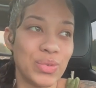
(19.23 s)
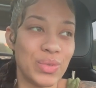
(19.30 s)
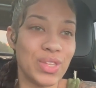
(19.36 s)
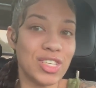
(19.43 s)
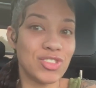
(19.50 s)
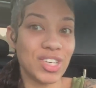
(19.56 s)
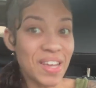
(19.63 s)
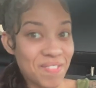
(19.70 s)
the
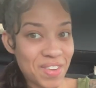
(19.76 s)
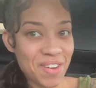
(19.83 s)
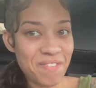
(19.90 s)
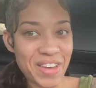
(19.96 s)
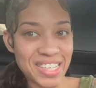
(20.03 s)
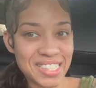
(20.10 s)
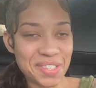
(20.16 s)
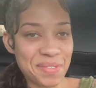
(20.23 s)
Dreamville
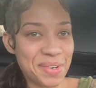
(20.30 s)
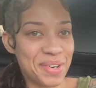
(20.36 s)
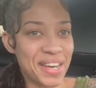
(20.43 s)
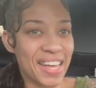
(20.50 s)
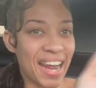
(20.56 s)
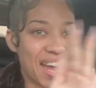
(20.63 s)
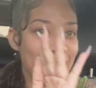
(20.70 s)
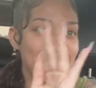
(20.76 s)
Festival
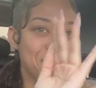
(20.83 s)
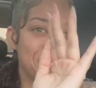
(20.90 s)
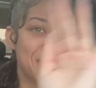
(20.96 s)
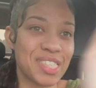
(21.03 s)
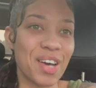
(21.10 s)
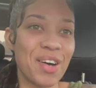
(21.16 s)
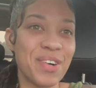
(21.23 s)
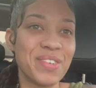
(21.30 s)
and I am
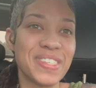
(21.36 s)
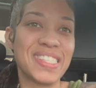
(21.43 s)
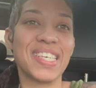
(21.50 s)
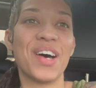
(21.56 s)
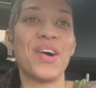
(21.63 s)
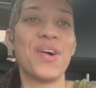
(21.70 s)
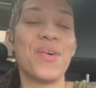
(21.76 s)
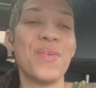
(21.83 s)
so,
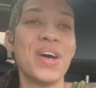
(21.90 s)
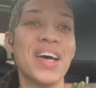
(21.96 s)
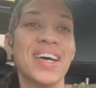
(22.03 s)
so,